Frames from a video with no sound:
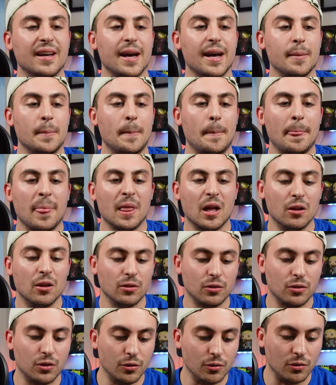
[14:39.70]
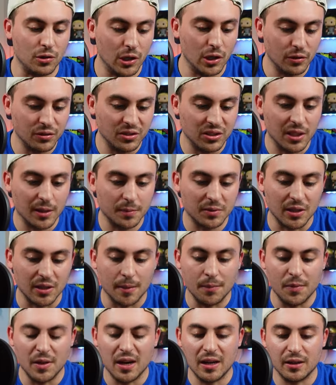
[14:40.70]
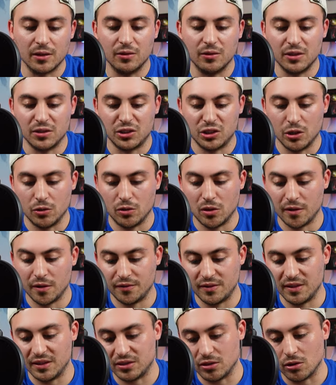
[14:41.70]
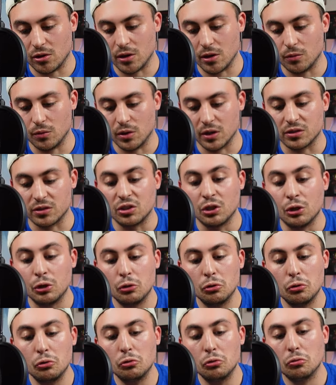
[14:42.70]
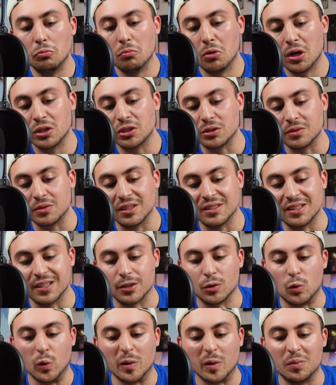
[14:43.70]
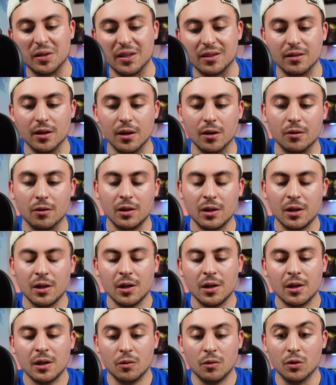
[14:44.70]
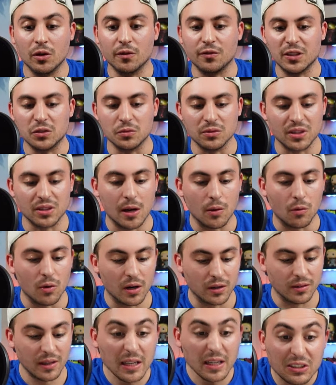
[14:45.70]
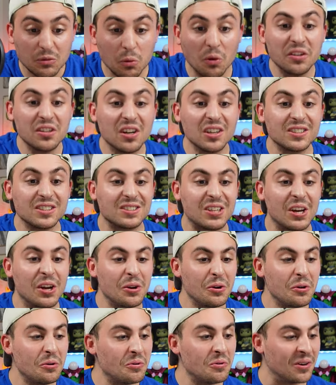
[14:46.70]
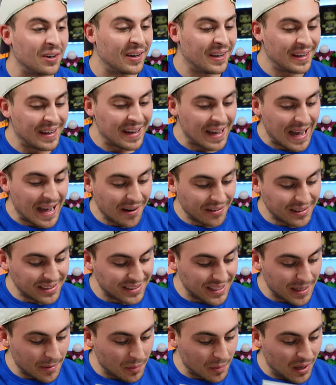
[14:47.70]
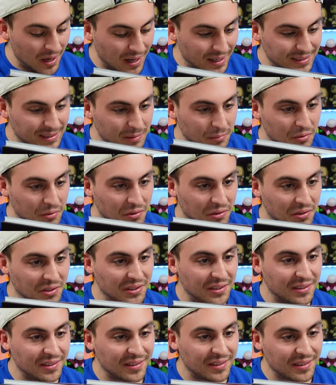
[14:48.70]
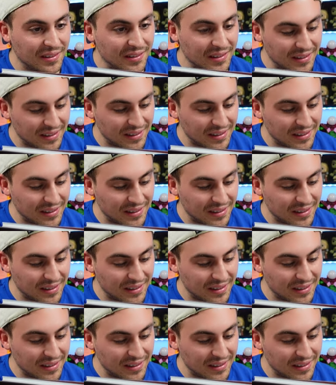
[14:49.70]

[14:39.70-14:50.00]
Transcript: I like that. I'll include close-ups. I'm not going to show off this artwork too much. I'm going to take a quick peek, though. I wonder if this one's got water. This one does, too! How is that possible?